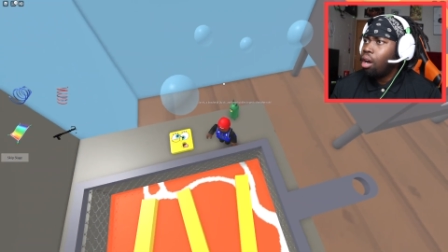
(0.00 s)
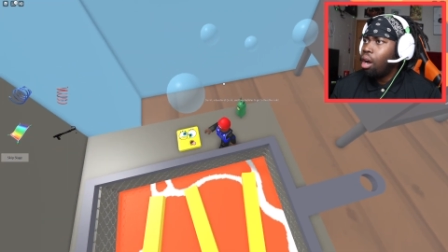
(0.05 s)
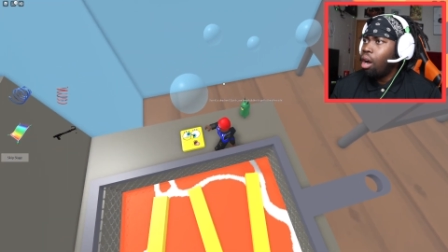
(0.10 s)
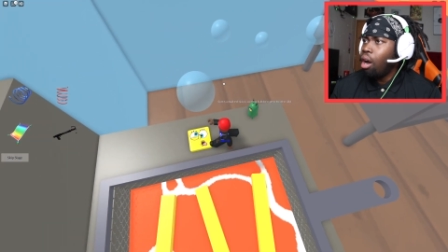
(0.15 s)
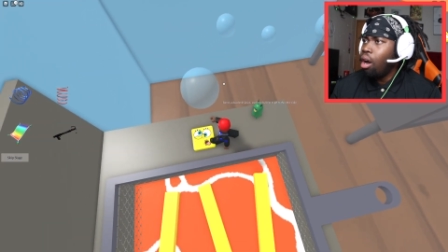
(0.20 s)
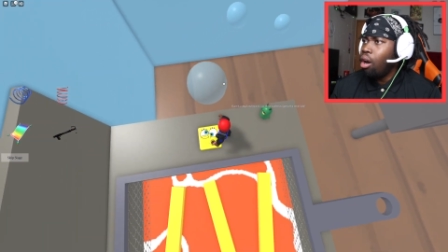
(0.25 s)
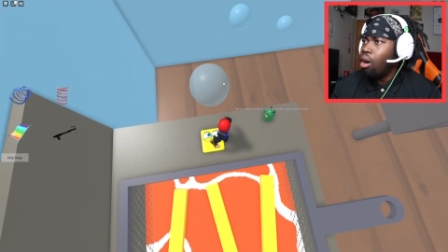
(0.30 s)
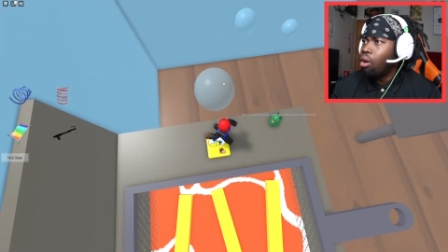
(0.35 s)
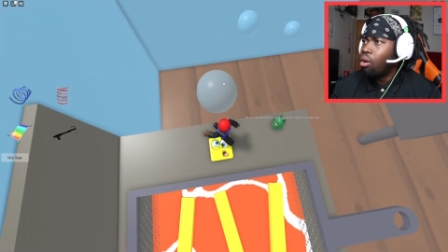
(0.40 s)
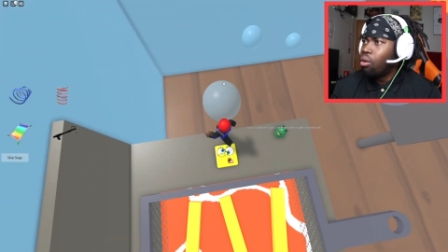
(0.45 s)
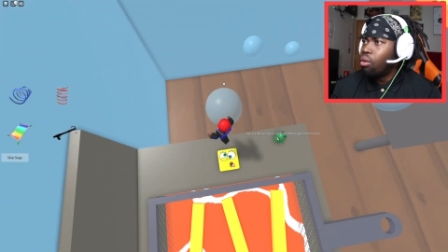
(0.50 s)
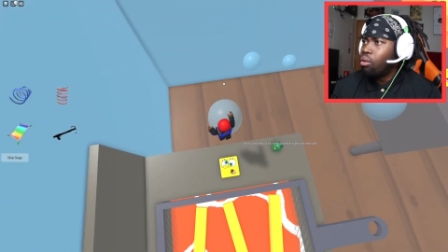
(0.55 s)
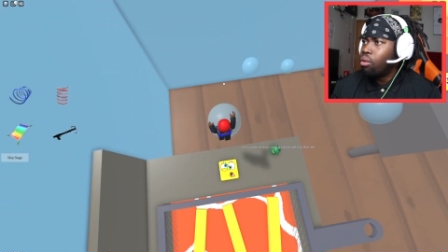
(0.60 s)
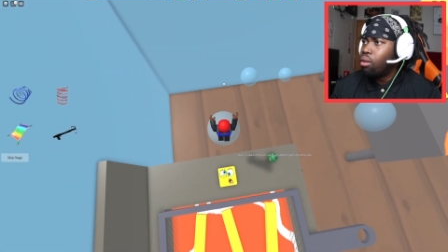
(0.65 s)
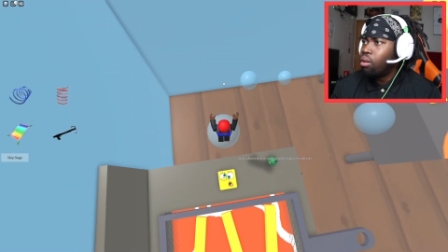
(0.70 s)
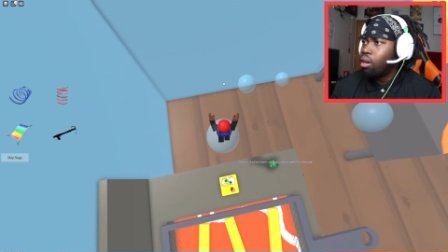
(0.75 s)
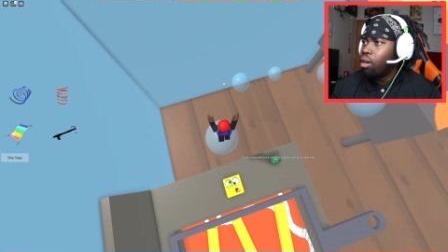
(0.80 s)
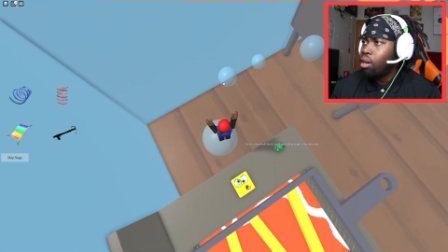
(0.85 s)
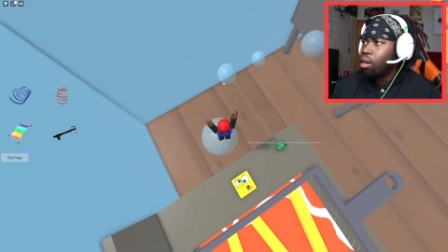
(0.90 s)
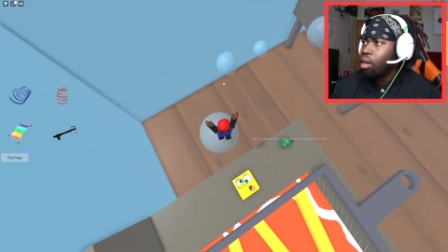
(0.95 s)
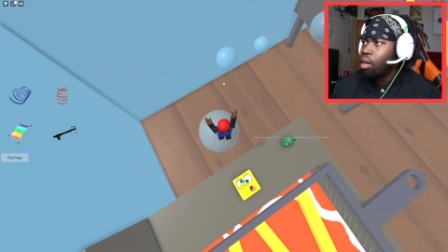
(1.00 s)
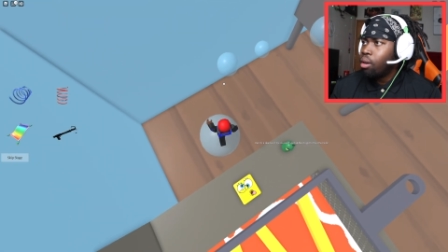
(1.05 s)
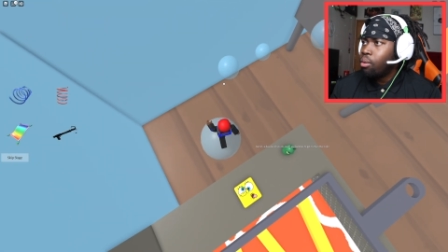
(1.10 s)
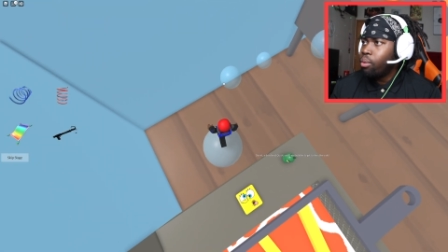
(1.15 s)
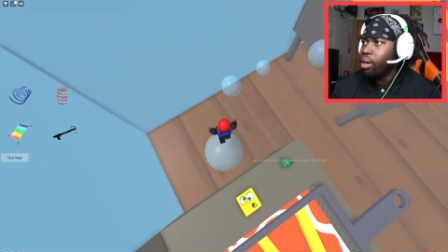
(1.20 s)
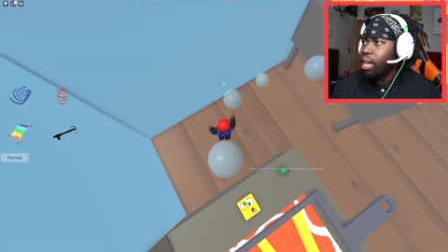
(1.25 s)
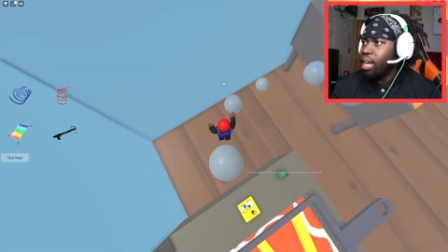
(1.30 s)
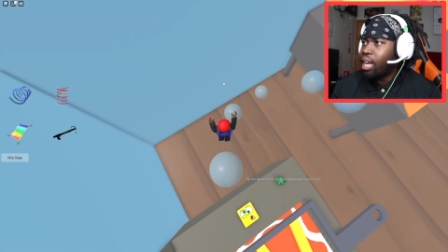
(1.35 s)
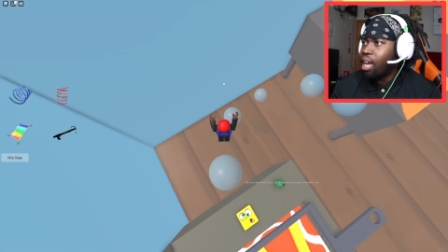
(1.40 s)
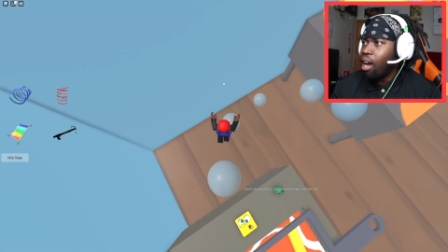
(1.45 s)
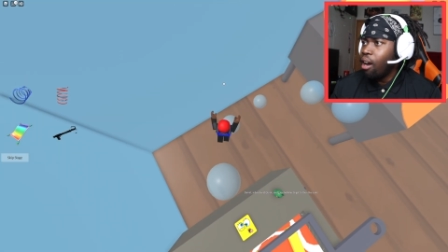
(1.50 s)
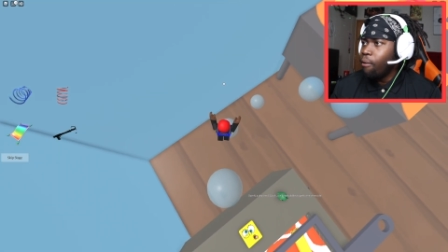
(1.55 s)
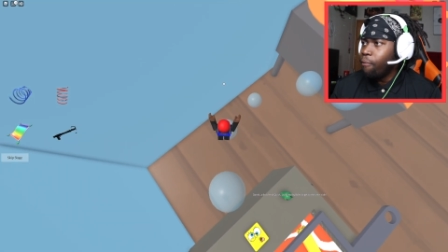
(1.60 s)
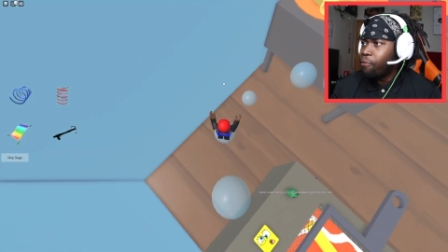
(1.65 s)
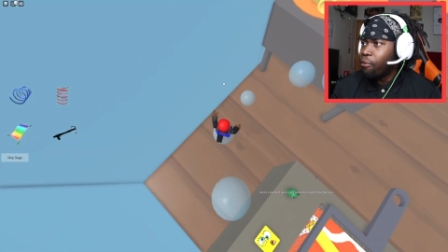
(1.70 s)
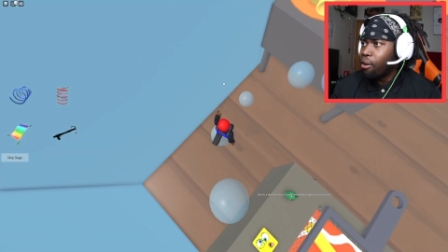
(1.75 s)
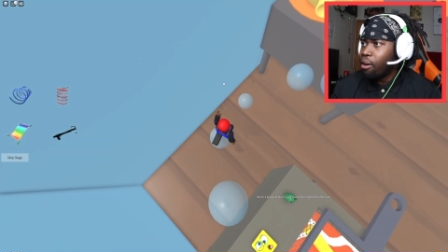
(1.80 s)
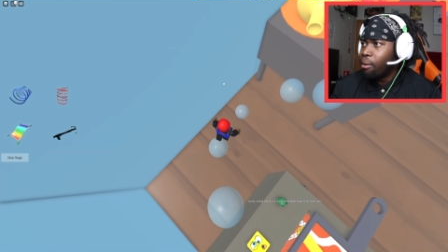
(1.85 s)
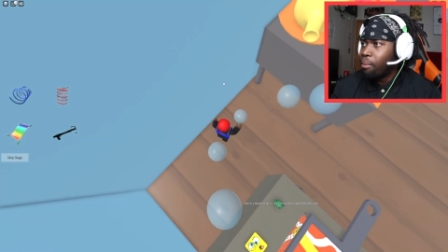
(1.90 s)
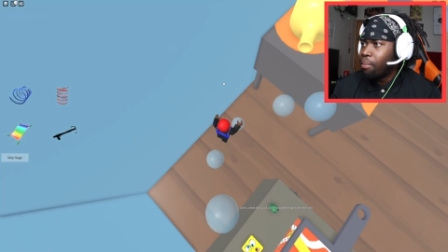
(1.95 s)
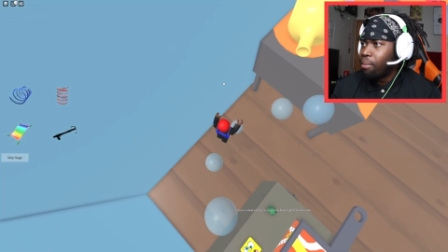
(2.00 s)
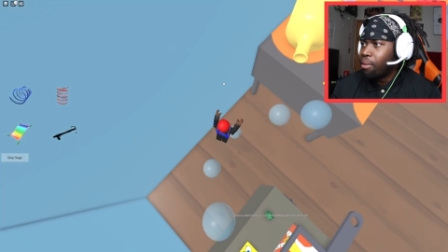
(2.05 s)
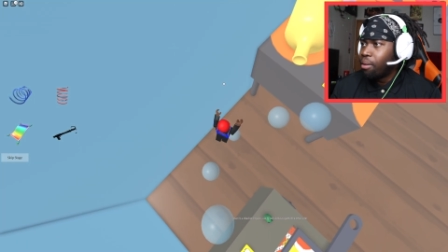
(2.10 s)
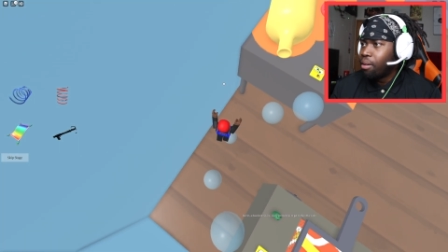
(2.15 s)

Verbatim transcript: Oh, where it come from?